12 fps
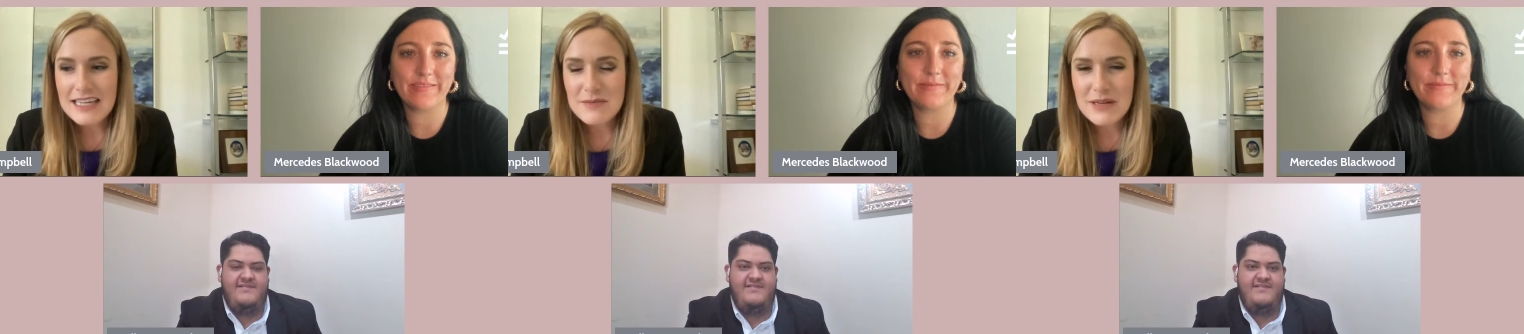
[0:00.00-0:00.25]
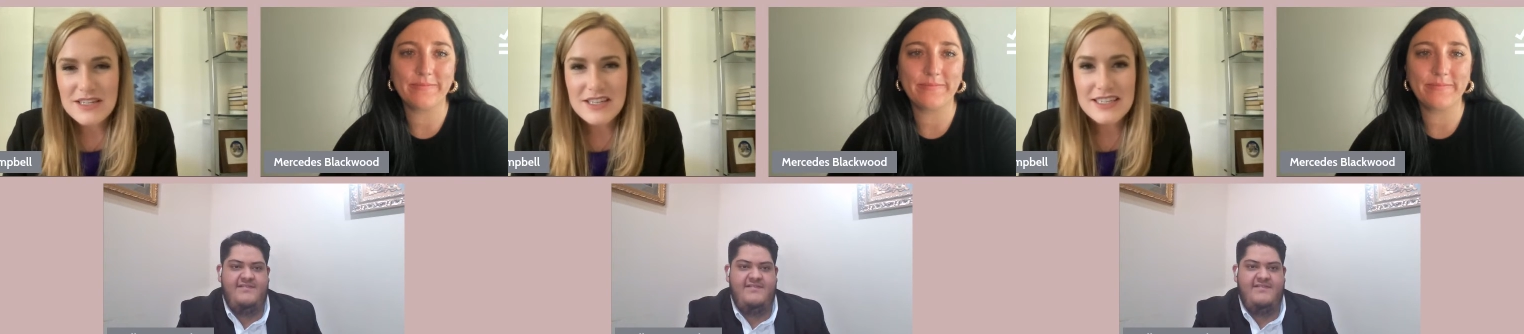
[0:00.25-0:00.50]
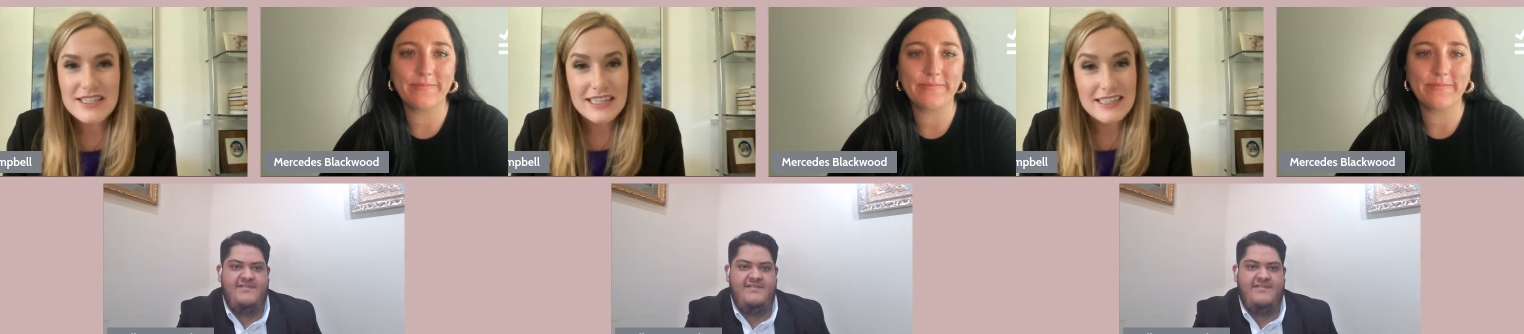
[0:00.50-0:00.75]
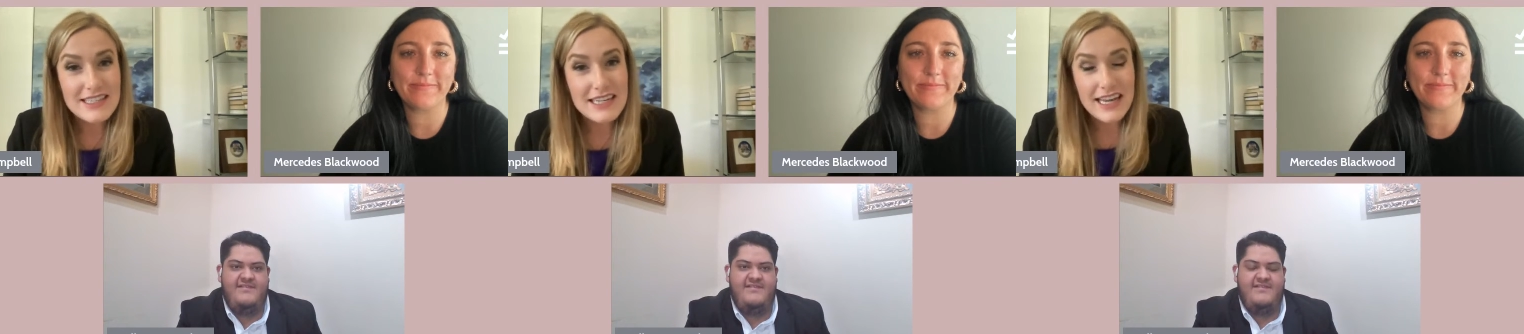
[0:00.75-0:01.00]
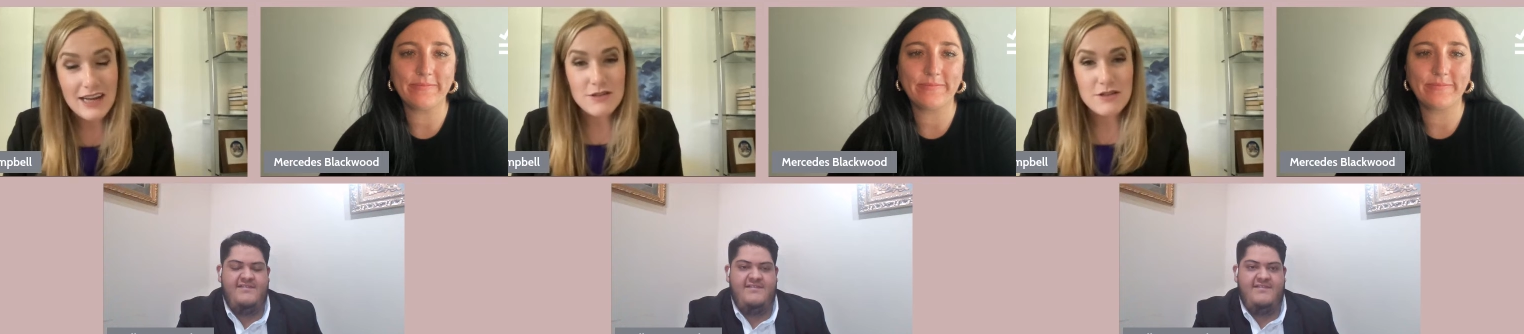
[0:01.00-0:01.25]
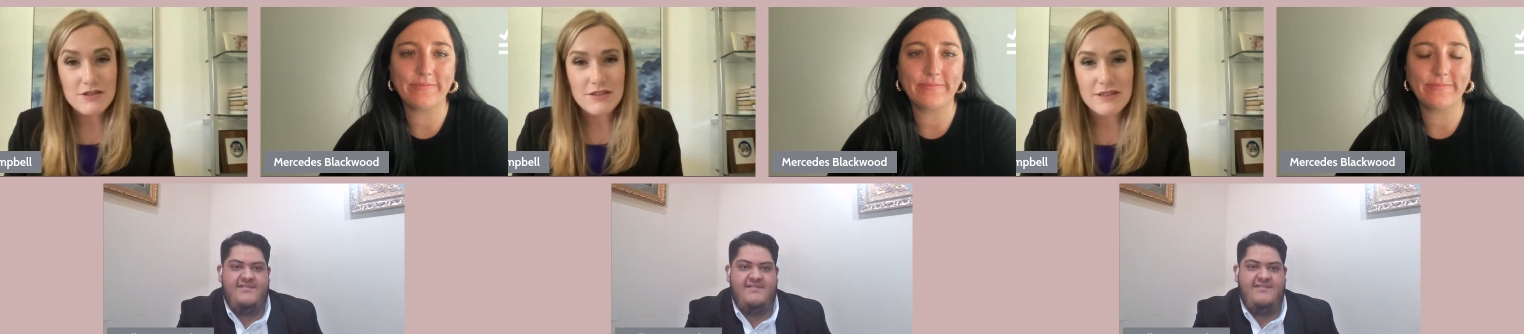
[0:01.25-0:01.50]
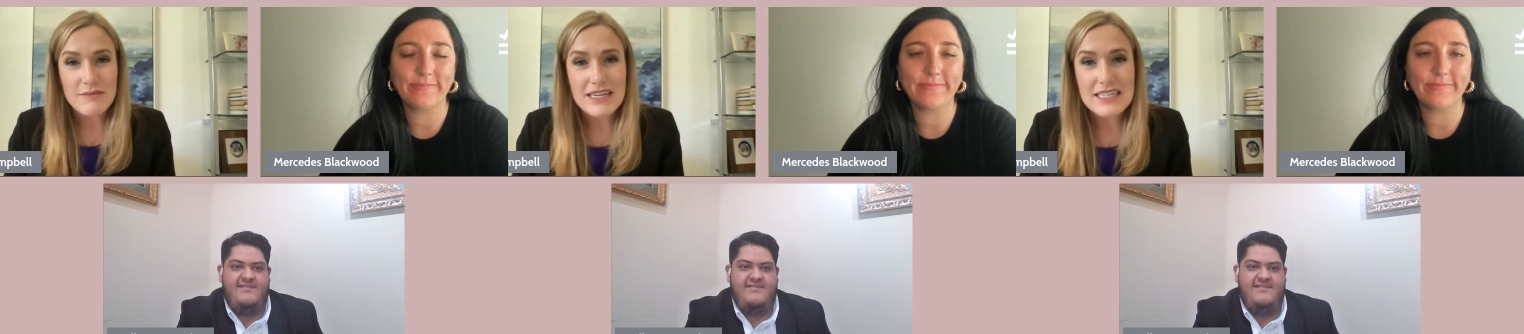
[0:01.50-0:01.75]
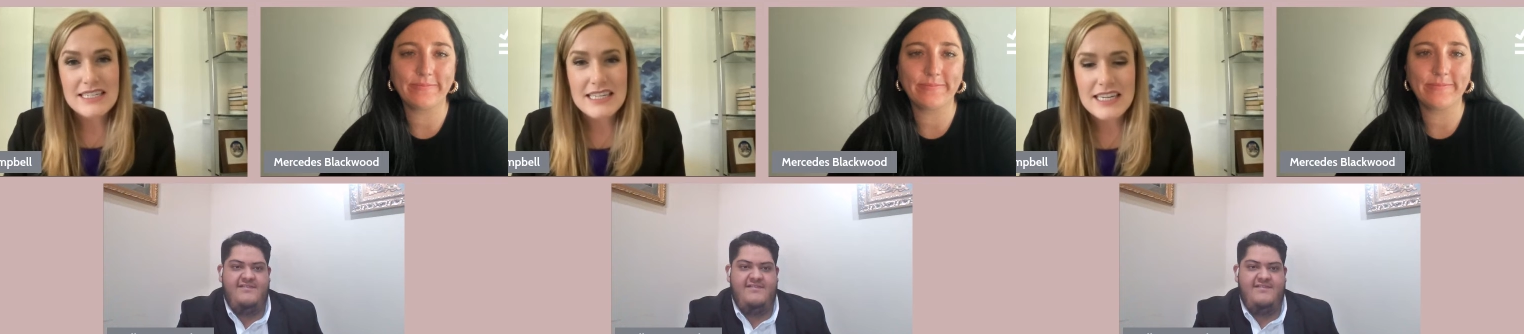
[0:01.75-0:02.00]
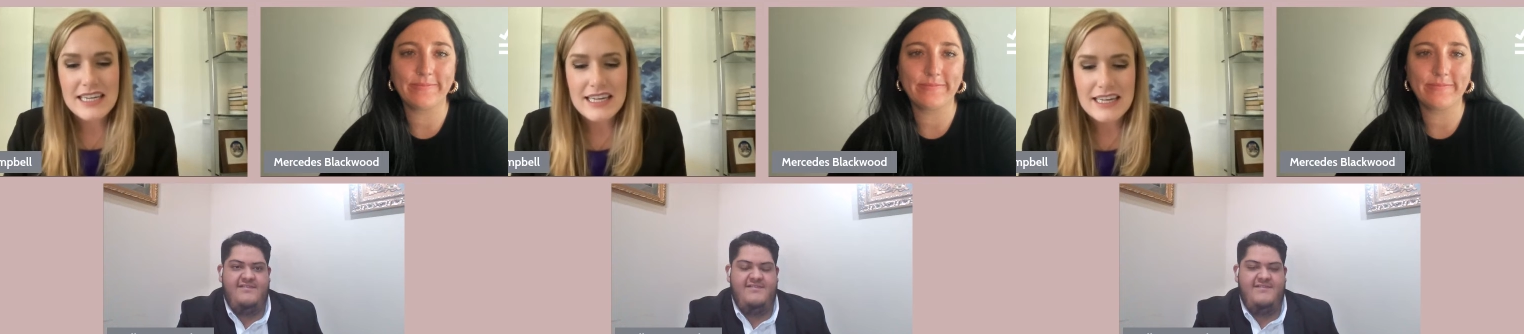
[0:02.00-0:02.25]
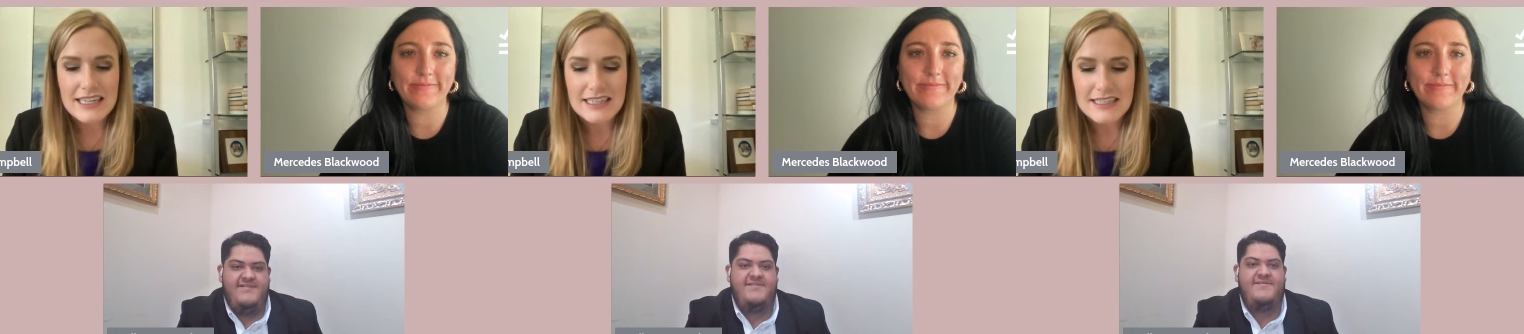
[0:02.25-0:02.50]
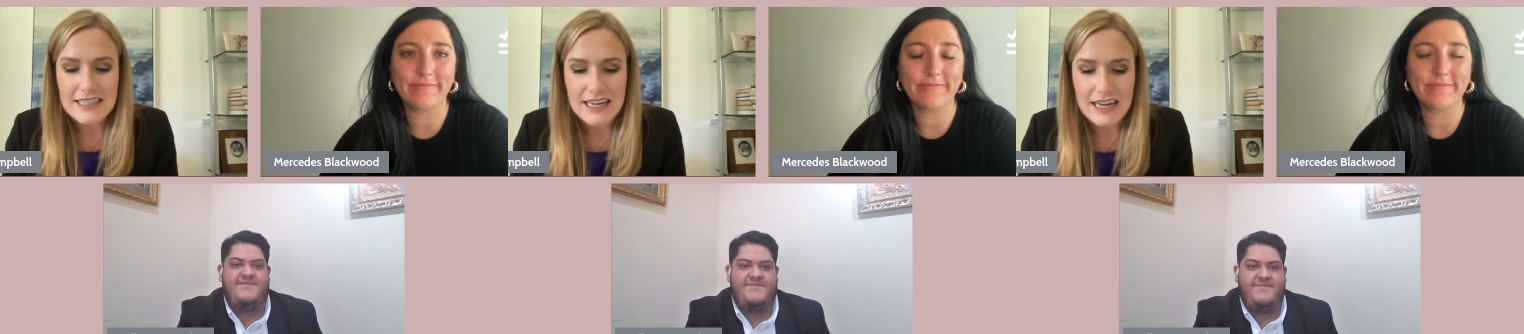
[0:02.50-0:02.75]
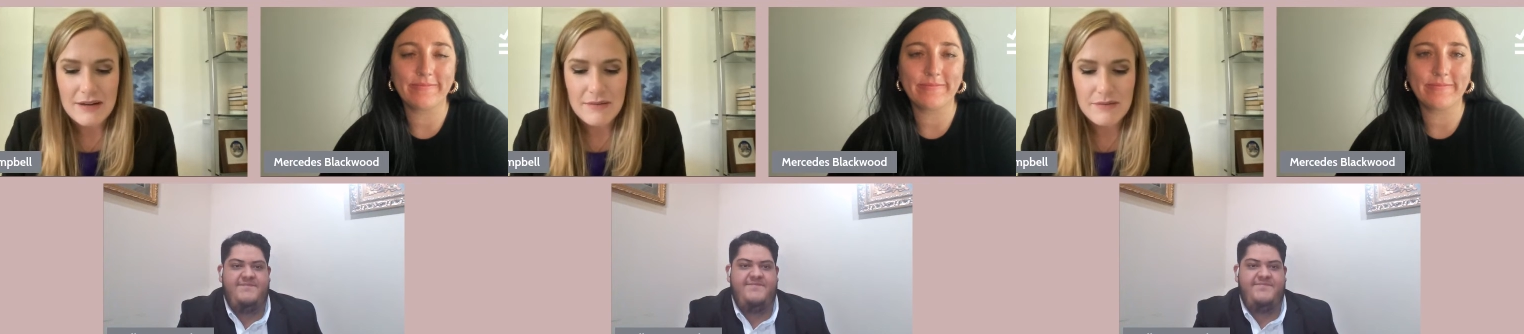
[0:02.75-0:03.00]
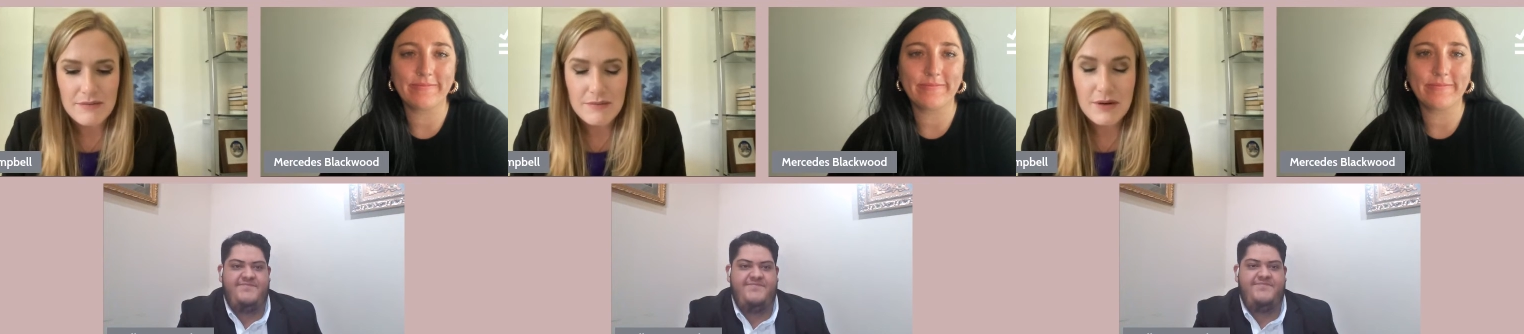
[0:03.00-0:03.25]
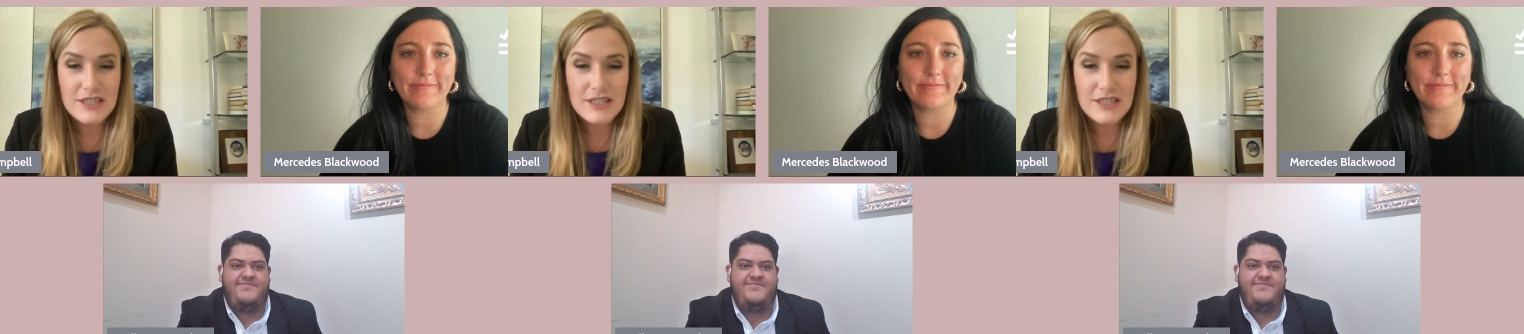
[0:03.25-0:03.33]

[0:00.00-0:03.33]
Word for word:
Speaker 1: as much as like city council in my city is um,